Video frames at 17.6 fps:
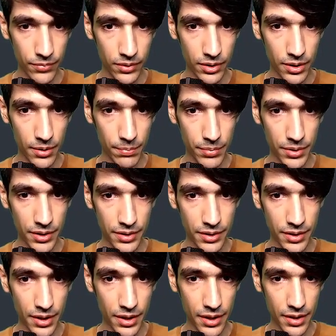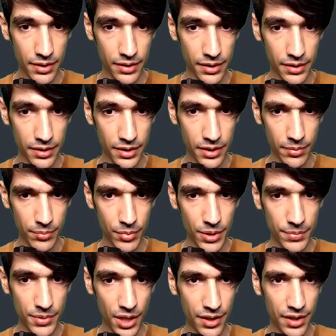The btn container,
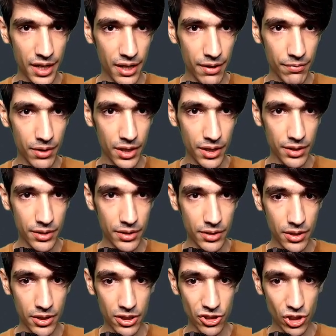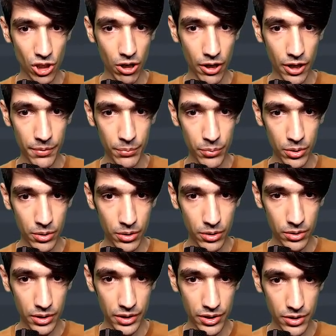maybe I have a typo.
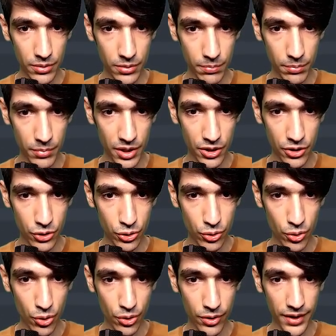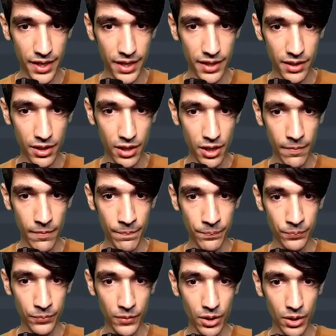Let's make sure that
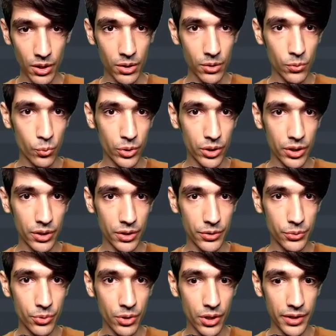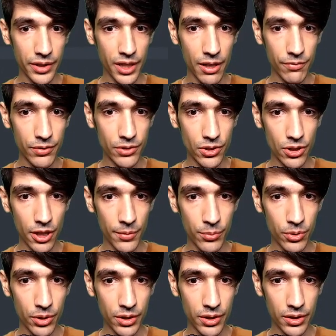we do not have a
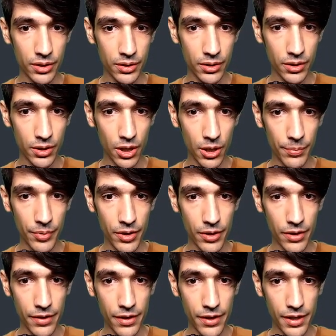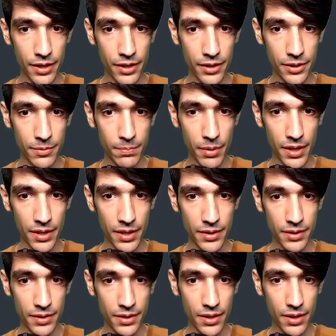typo. Copy this,
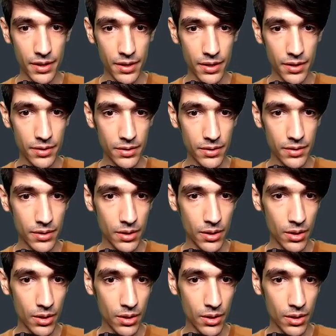paste this.